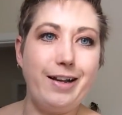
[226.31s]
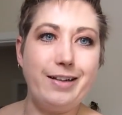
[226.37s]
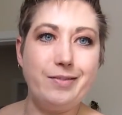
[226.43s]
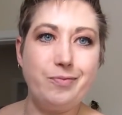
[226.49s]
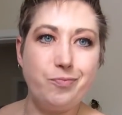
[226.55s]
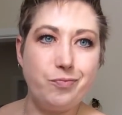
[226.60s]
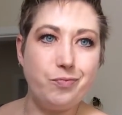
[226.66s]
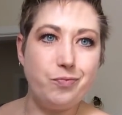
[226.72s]
I
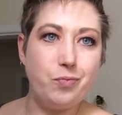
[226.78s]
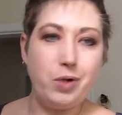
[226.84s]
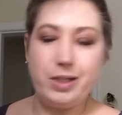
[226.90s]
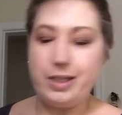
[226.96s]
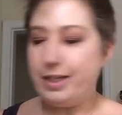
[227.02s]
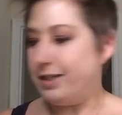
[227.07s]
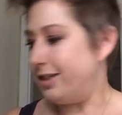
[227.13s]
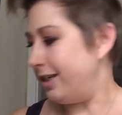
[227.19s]

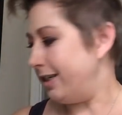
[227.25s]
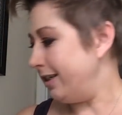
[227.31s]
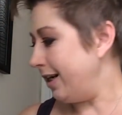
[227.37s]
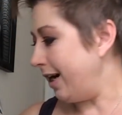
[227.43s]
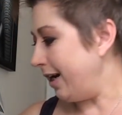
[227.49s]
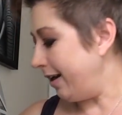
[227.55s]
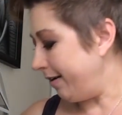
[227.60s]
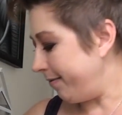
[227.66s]
really did
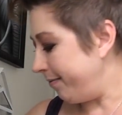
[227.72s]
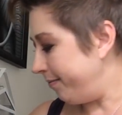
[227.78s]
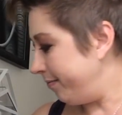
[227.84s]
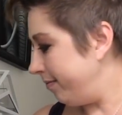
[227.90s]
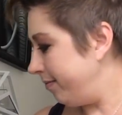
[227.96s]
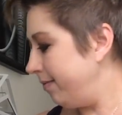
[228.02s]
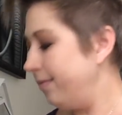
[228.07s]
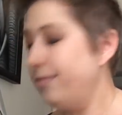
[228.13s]
kind of
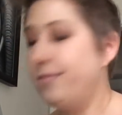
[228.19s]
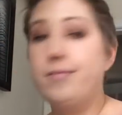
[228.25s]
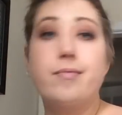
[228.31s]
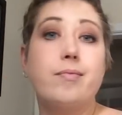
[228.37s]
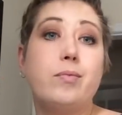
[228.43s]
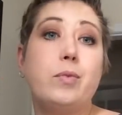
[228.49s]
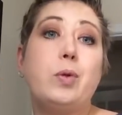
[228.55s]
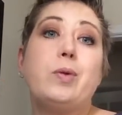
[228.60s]

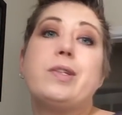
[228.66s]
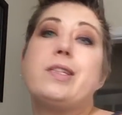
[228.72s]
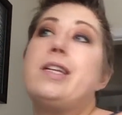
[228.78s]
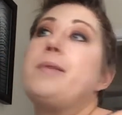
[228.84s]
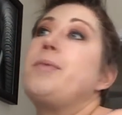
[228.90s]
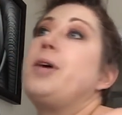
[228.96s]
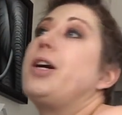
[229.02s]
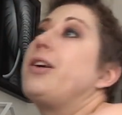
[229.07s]
lose
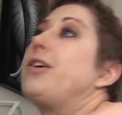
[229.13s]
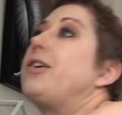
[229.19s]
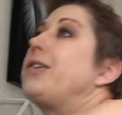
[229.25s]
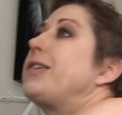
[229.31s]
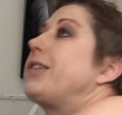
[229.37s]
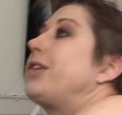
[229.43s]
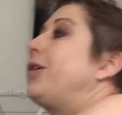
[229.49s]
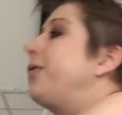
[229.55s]
steam on
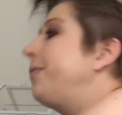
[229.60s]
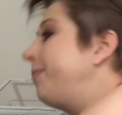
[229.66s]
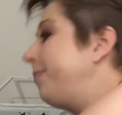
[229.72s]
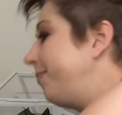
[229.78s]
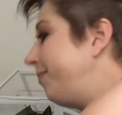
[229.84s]
her. So